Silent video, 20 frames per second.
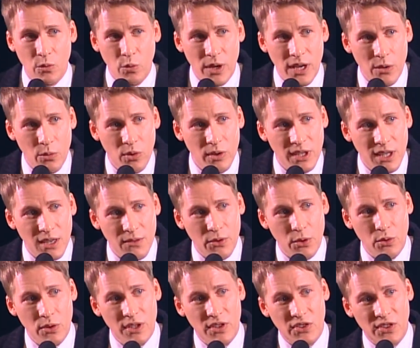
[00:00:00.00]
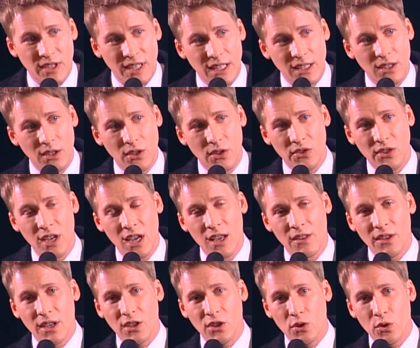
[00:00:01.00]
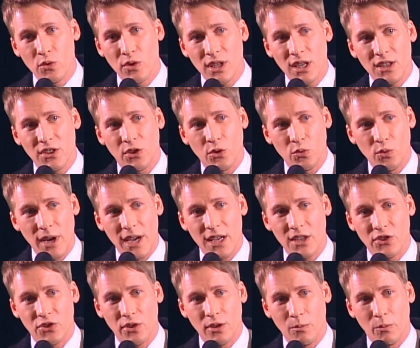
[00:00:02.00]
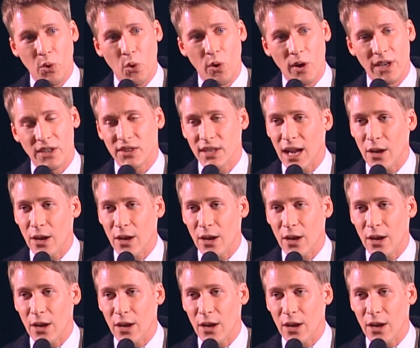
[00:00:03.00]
we will give you the skills that you need to raise your boys,